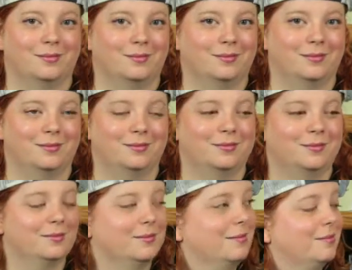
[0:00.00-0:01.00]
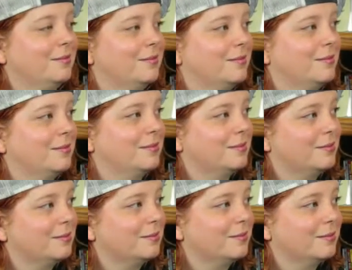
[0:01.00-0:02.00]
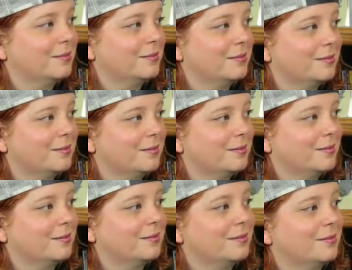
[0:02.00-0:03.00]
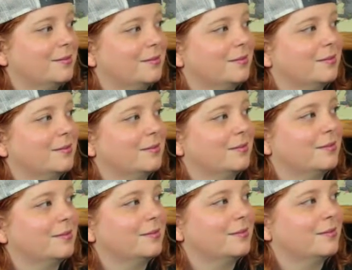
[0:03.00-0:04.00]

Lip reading: The person shown says nothing.